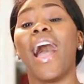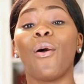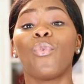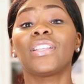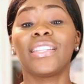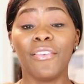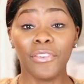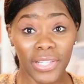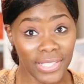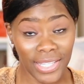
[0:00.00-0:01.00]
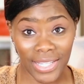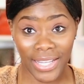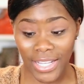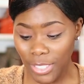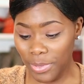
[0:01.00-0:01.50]
I was never into
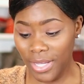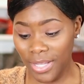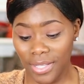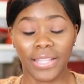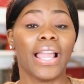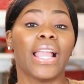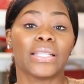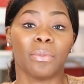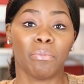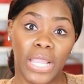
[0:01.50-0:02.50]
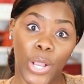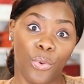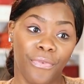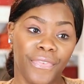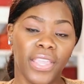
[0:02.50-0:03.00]
these because I got some big
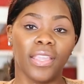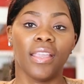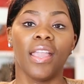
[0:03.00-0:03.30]
old feet.